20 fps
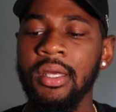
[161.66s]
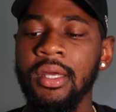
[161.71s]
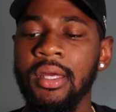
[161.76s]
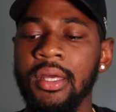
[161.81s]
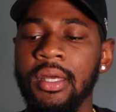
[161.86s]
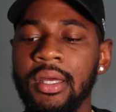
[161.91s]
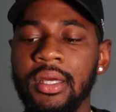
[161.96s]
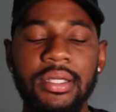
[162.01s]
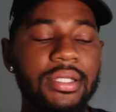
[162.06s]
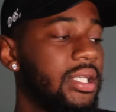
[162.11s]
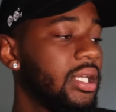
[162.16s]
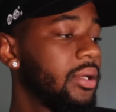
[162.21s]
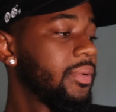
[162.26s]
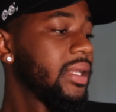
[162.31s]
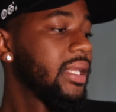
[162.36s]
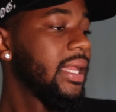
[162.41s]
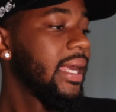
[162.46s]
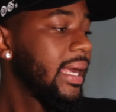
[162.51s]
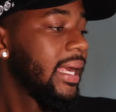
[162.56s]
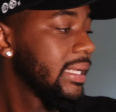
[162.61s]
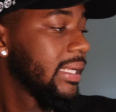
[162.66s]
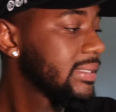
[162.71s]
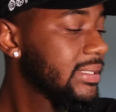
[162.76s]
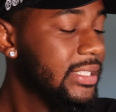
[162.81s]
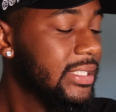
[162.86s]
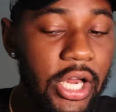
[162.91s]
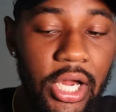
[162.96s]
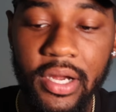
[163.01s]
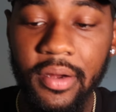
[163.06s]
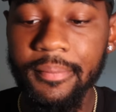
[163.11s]
see what the hell it's
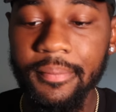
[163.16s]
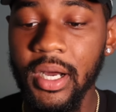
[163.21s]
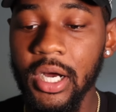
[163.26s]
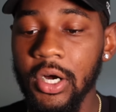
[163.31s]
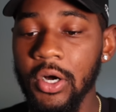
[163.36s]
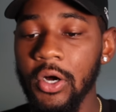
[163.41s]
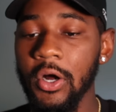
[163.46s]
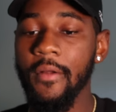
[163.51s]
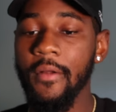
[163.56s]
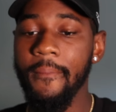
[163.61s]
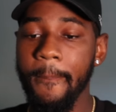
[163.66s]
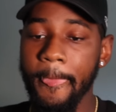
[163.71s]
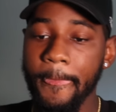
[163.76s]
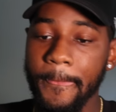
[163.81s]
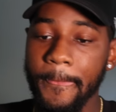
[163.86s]
talking about. Now